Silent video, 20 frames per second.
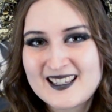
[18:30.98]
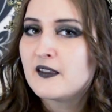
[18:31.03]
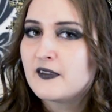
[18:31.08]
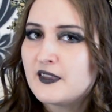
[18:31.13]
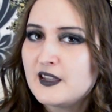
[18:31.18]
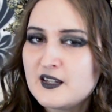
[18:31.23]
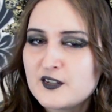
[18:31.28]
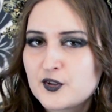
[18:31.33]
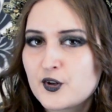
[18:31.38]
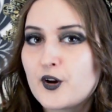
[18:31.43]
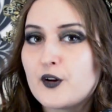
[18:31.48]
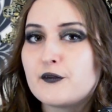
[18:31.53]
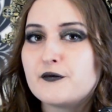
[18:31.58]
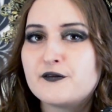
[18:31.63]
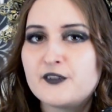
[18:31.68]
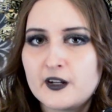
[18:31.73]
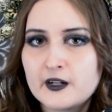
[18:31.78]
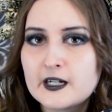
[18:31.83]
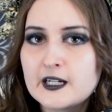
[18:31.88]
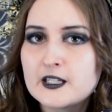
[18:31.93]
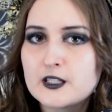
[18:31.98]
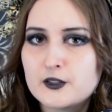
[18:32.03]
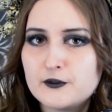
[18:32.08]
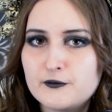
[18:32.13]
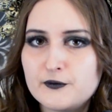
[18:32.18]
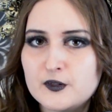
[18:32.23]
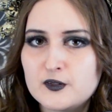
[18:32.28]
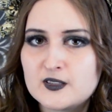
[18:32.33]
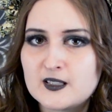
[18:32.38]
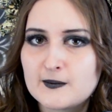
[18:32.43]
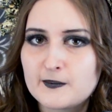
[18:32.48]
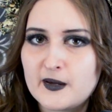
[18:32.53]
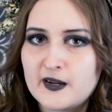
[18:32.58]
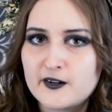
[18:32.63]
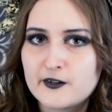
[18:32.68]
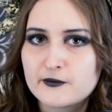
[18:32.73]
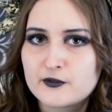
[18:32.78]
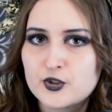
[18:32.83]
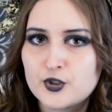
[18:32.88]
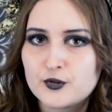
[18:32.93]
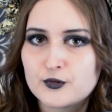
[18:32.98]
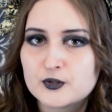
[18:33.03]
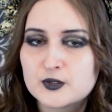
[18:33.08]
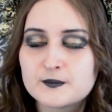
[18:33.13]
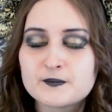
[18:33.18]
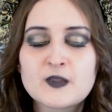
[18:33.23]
These are a very confusing pair of shoes.